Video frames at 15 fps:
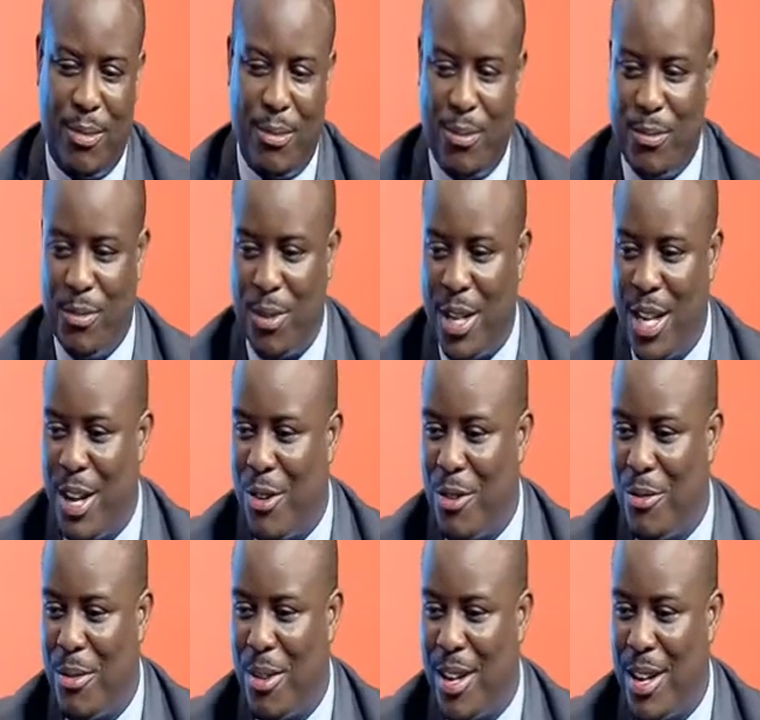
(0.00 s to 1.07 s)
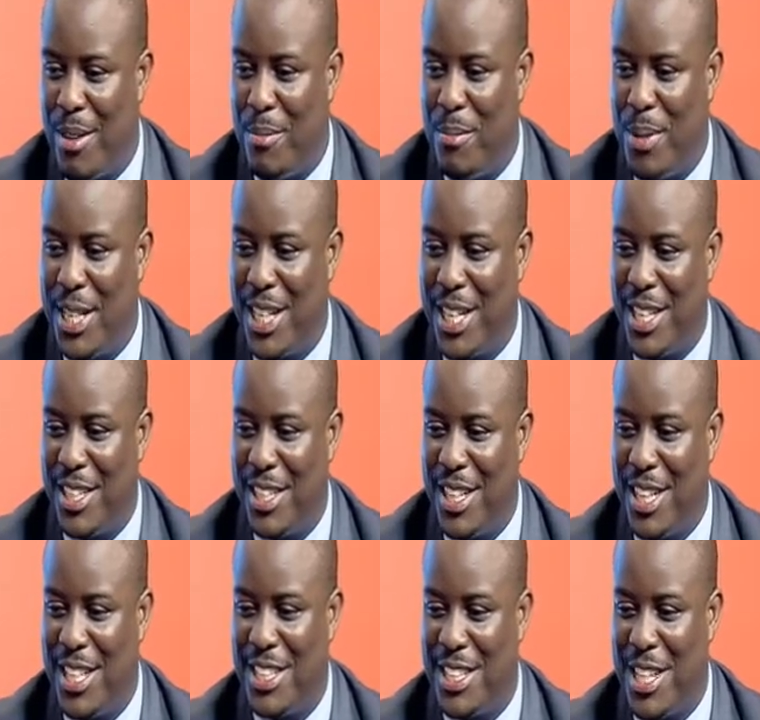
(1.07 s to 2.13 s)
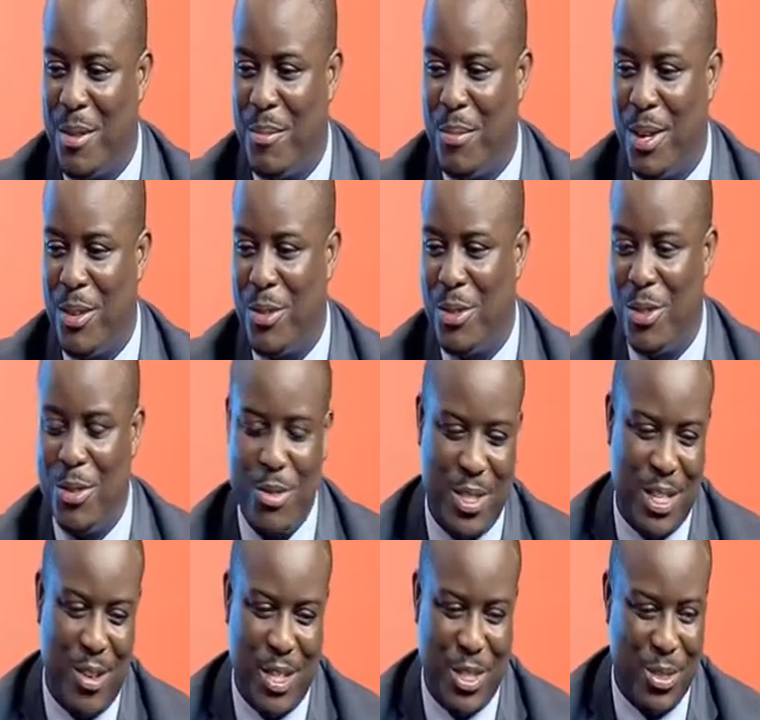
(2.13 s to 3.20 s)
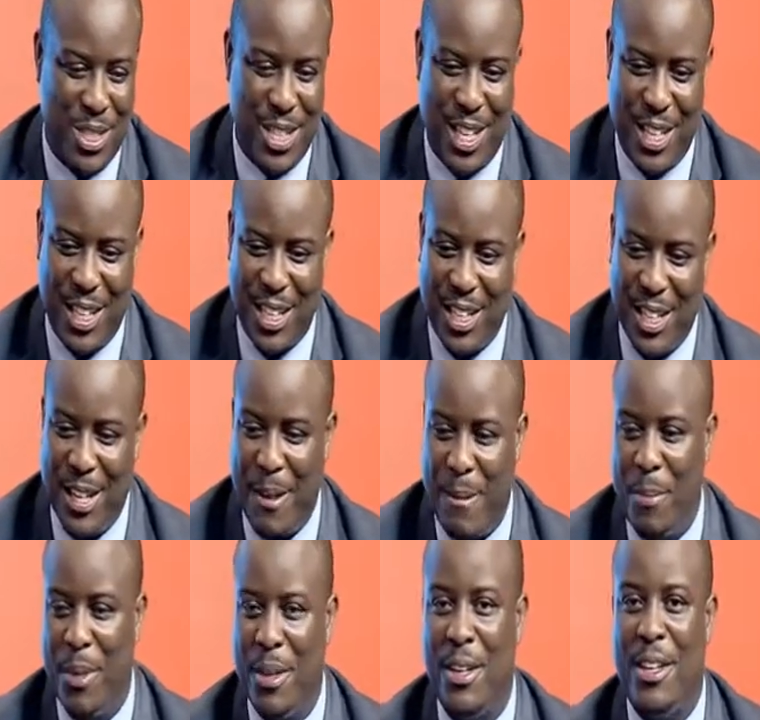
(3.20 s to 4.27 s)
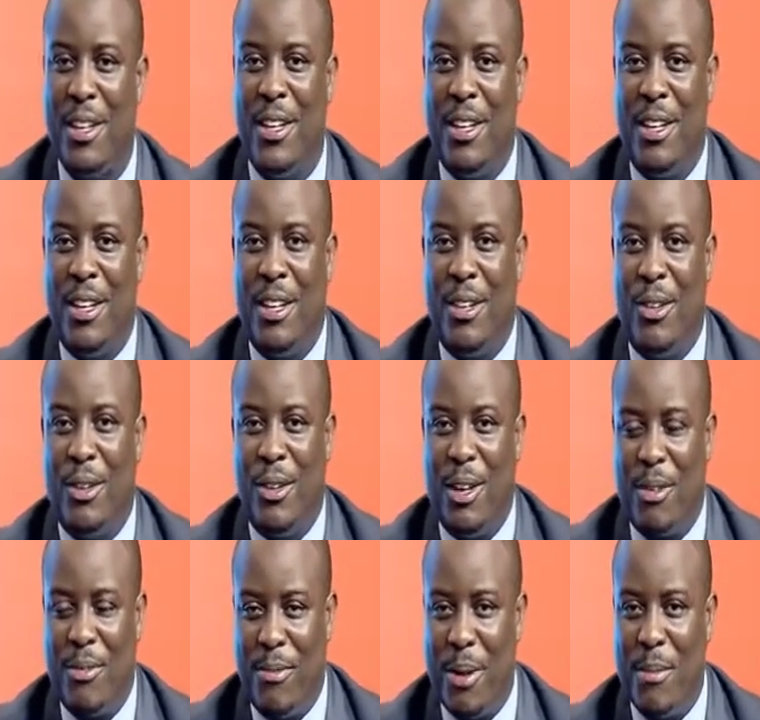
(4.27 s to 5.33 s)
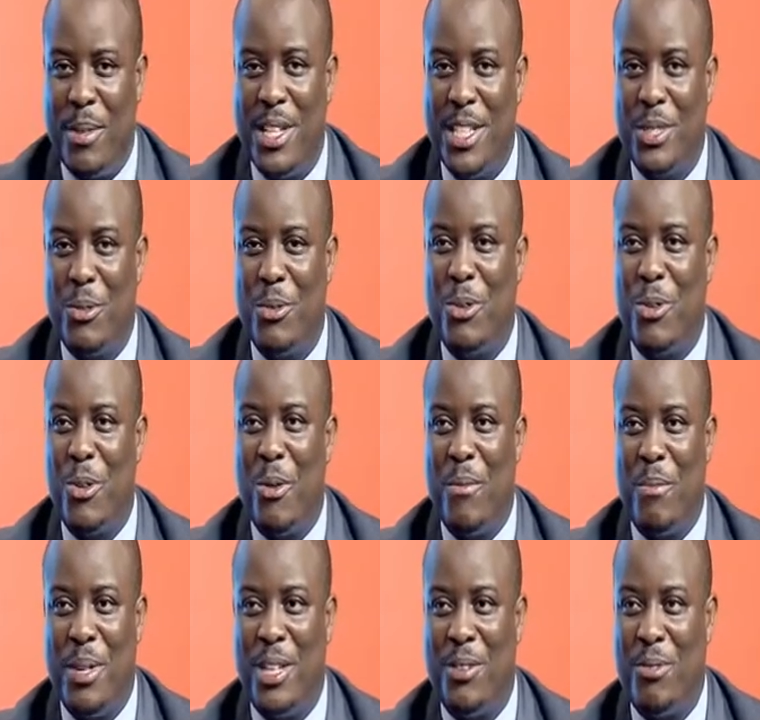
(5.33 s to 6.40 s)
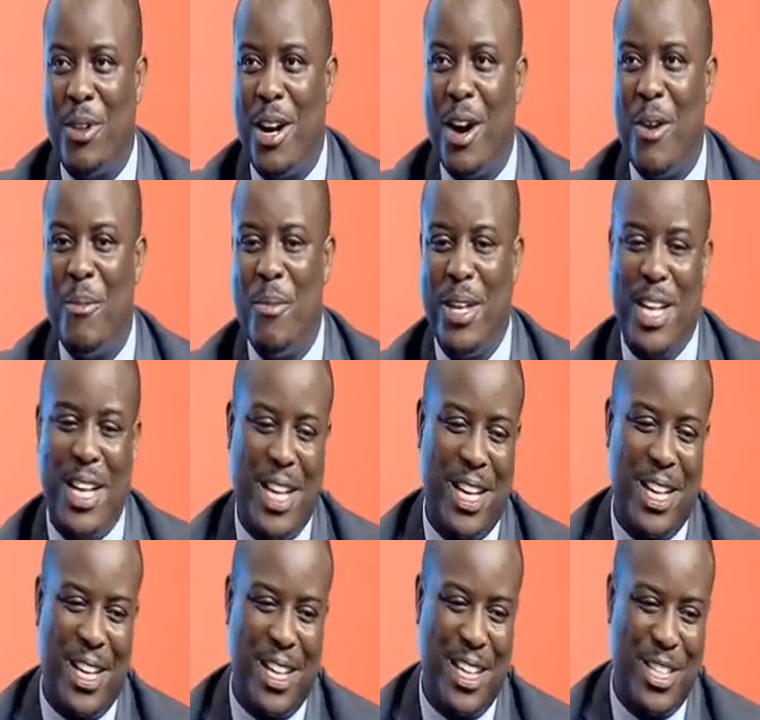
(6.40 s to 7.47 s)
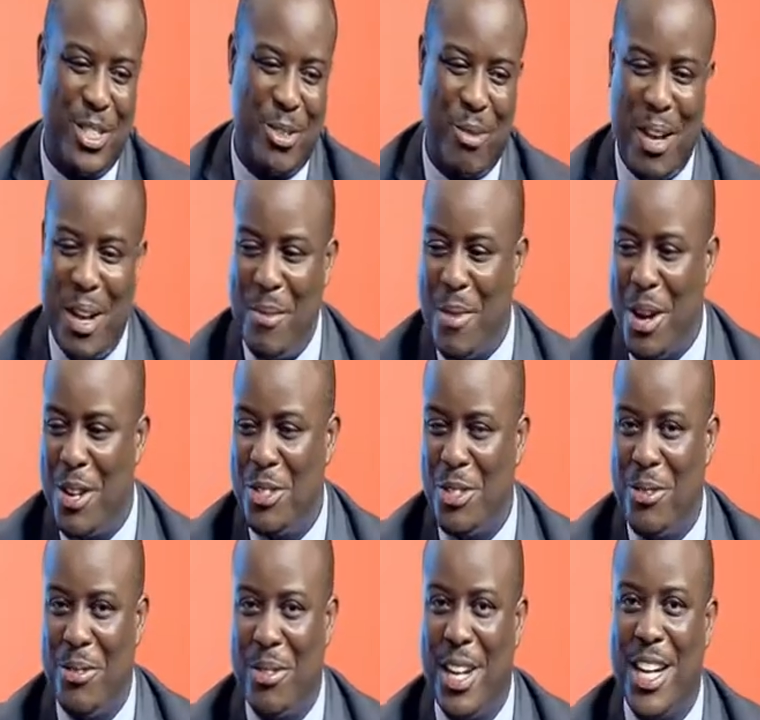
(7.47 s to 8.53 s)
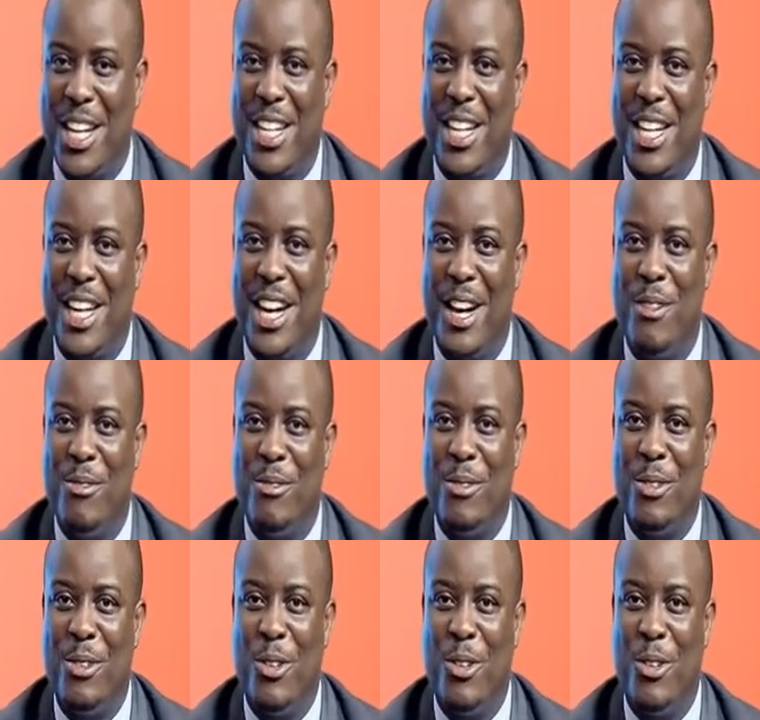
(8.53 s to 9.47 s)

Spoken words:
for lack of a better example, I will use our society here. Families would compete for how many square miles of land they have,